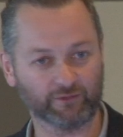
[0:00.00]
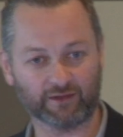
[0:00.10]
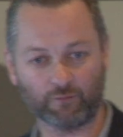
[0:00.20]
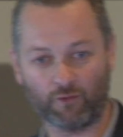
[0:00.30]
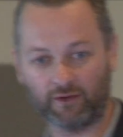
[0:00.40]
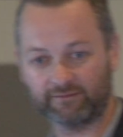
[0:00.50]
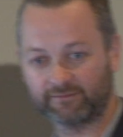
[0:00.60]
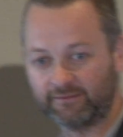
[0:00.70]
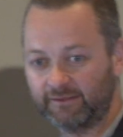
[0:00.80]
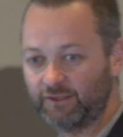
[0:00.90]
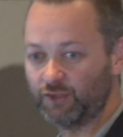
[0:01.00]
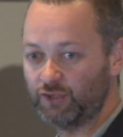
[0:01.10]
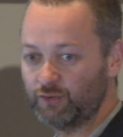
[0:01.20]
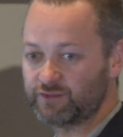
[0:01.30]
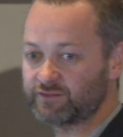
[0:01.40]
what they want.
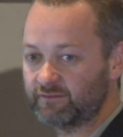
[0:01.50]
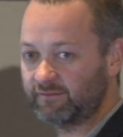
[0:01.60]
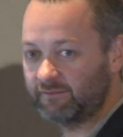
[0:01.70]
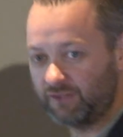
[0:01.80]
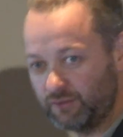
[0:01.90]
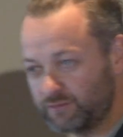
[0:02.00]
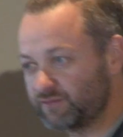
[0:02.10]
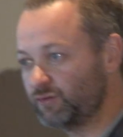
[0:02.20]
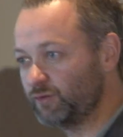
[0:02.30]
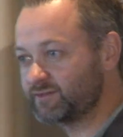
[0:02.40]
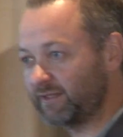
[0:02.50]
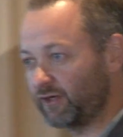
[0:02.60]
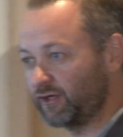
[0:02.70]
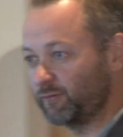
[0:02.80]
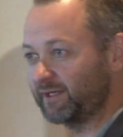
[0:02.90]
Use, use tools that are
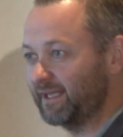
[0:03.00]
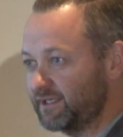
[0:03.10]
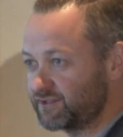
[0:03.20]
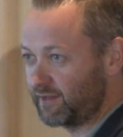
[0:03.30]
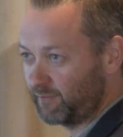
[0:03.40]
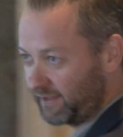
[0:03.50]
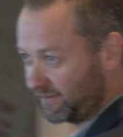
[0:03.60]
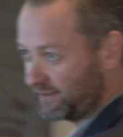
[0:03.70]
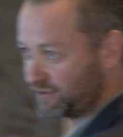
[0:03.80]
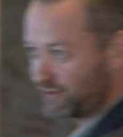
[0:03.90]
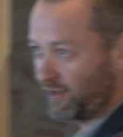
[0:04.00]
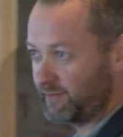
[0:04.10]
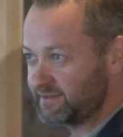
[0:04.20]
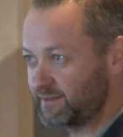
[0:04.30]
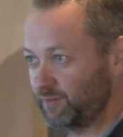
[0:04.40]
going to engage them, like the
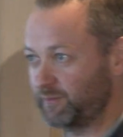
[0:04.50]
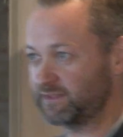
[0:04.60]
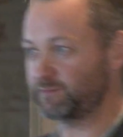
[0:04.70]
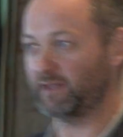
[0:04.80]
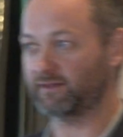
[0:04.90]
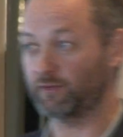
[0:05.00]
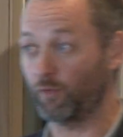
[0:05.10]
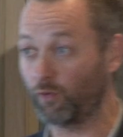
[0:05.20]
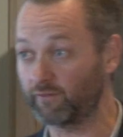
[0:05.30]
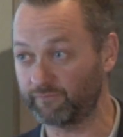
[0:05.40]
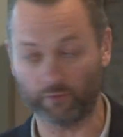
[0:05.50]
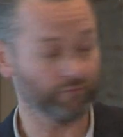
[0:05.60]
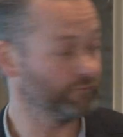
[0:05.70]
Anishinaabe symbol-based method or photo